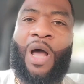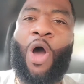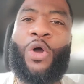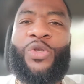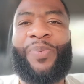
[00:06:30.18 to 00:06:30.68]

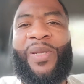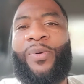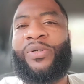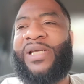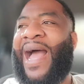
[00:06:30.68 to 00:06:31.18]
All you
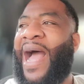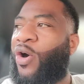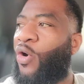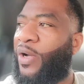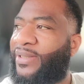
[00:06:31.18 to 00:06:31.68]
people on your high
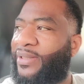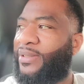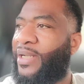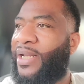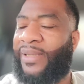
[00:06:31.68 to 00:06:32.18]
horse
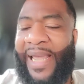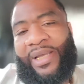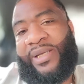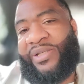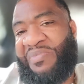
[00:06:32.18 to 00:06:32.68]
and
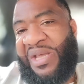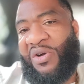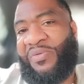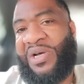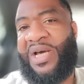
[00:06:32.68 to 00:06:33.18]
think because you make
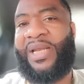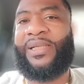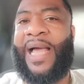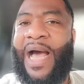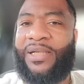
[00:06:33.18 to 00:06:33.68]
over
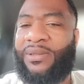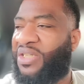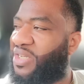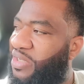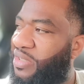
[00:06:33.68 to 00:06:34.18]
$100,000 a
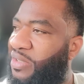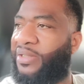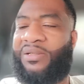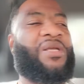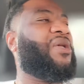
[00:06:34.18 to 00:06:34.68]

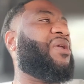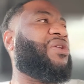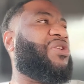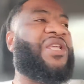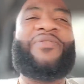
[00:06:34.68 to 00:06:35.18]
year and
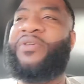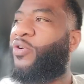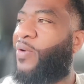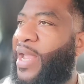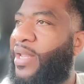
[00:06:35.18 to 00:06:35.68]
you're
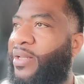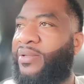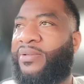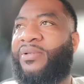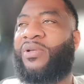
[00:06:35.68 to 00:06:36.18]
living great.
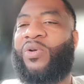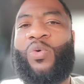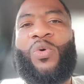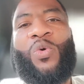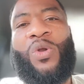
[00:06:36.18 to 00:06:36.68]

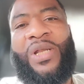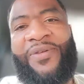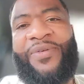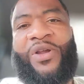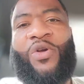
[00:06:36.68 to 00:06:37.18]

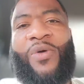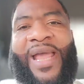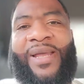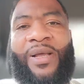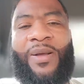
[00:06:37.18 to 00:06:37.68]
Living
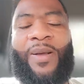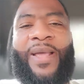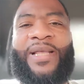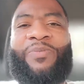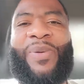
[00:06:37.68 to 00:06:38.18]
great
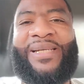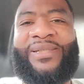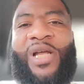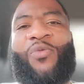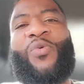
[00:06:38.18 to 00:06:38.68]
is
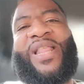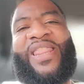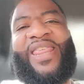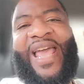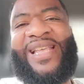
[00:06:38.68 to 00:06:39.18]
based off
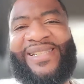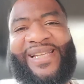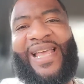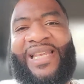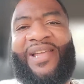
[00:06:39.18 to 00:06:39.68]
what they
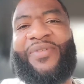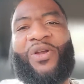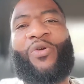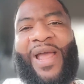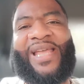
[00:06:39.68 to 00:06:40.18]
say
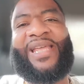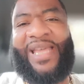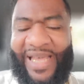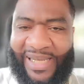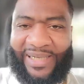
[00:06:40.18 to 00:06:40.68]
living great
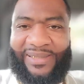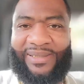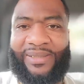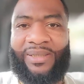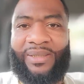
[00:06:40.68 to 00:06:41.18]
is.